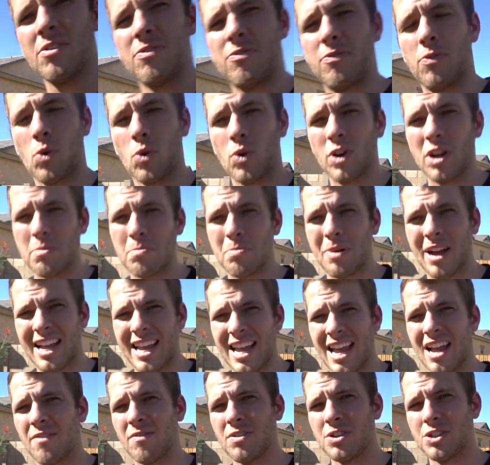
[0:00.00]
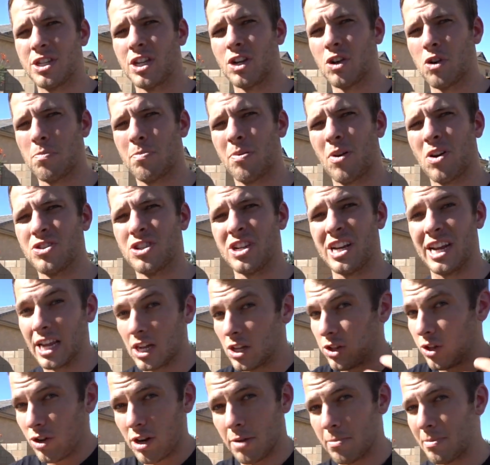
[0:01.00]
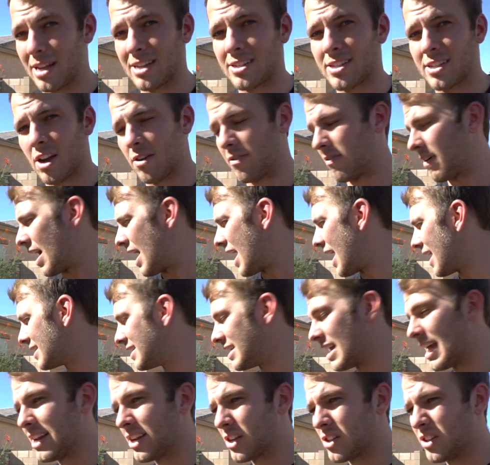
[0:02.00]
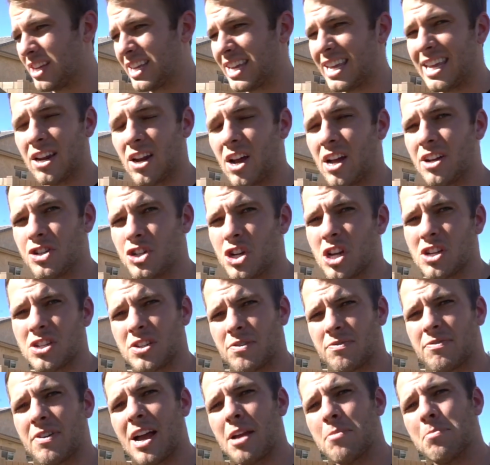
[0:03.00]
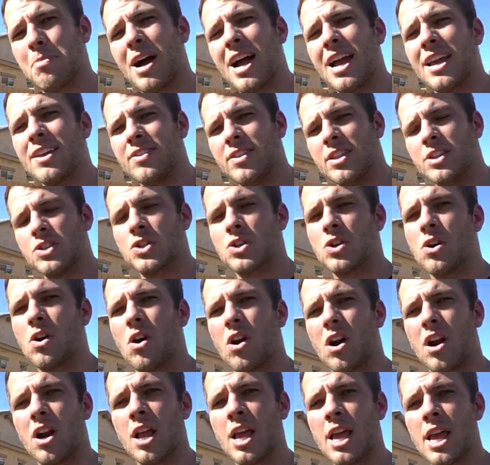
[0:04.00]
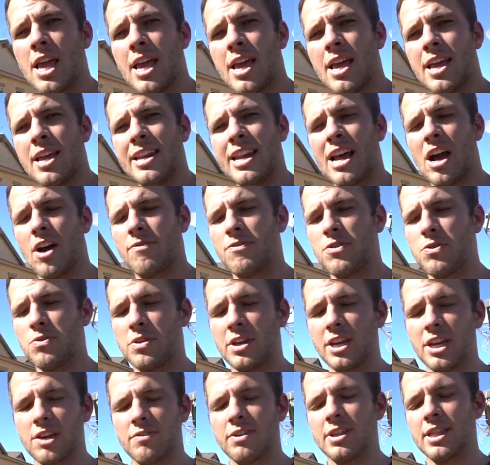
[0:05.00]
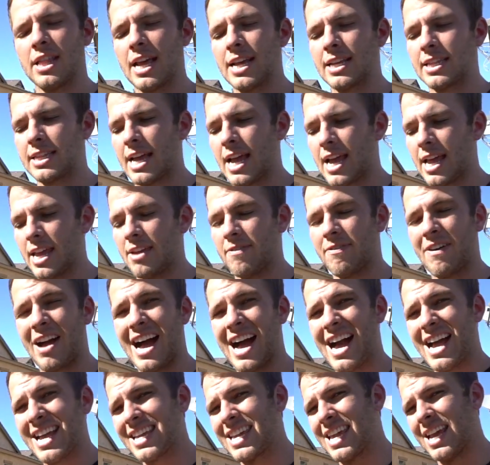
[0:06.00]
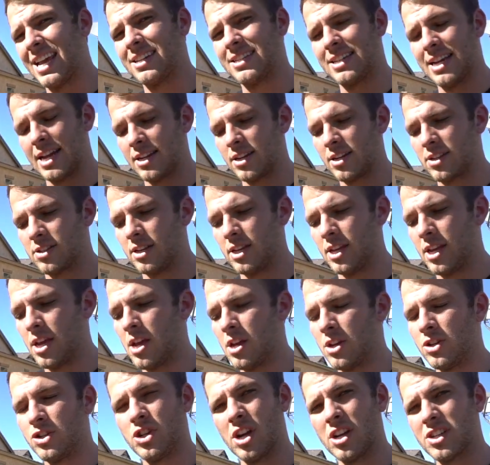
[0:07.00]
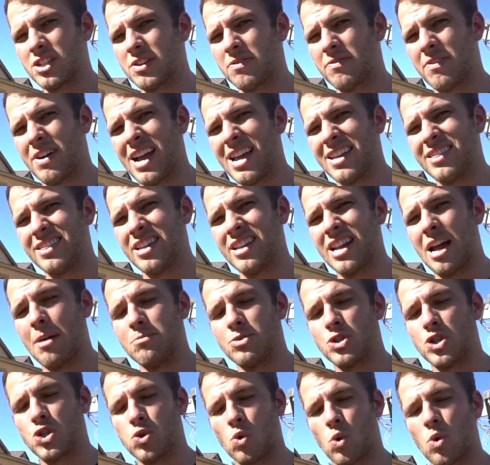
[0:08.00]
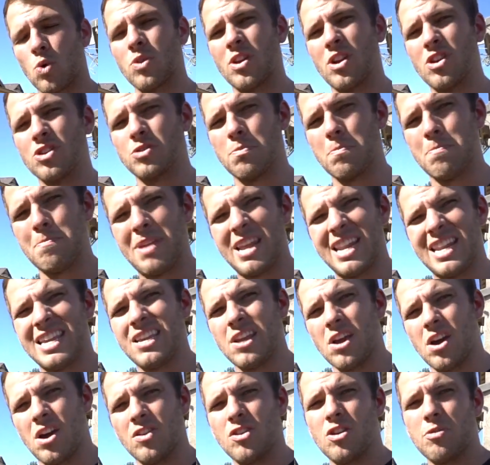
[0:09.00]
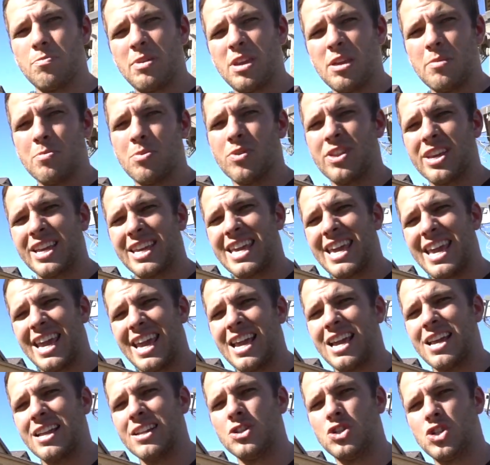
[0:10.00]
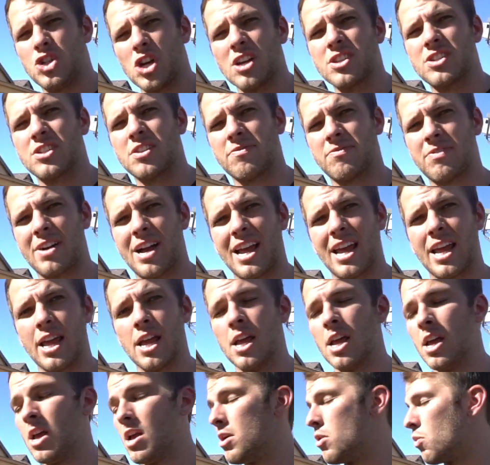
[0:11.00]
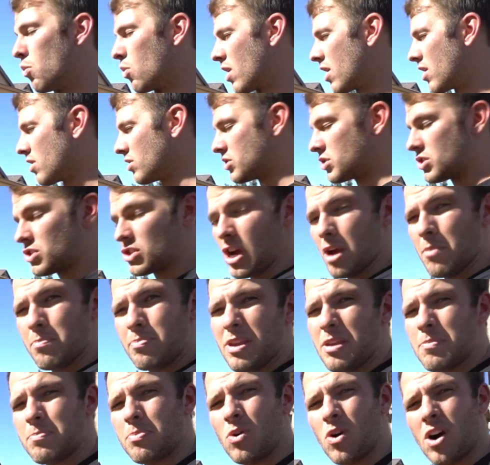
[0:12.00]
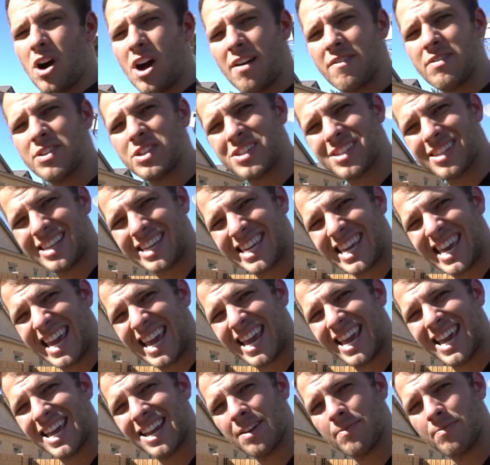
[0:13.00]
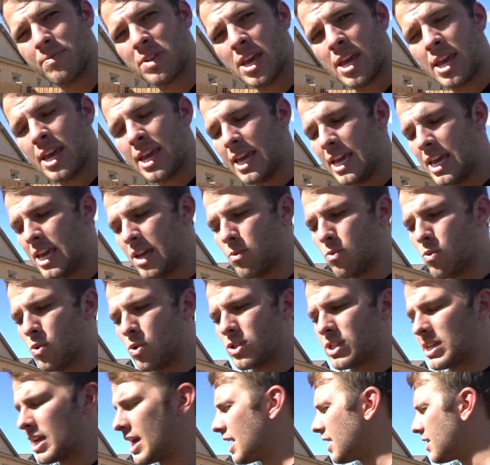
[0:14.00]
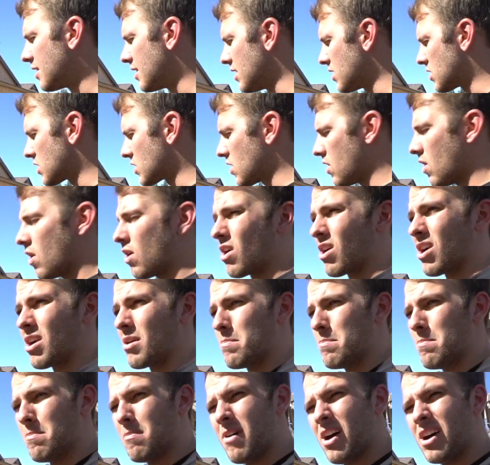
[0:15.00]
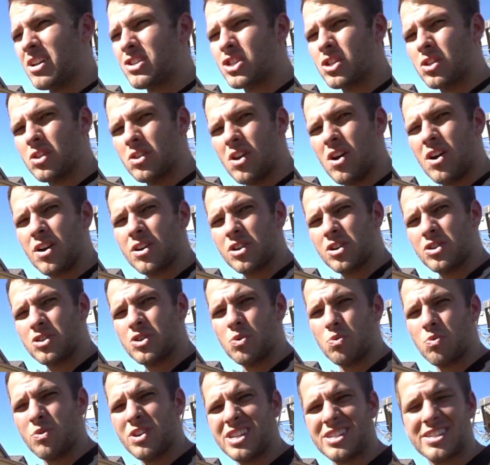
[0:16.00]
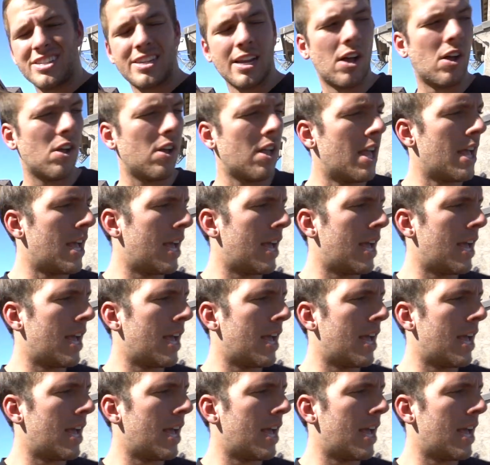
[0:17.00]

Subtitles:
afforded by every single person, including myself. I technically cannot justify buying this car. Now, if you think of it like that, if I can't technically justify it, then I'm sure there's many other people that can't justify it. Where some people obviously can, it will take this car much longer to resell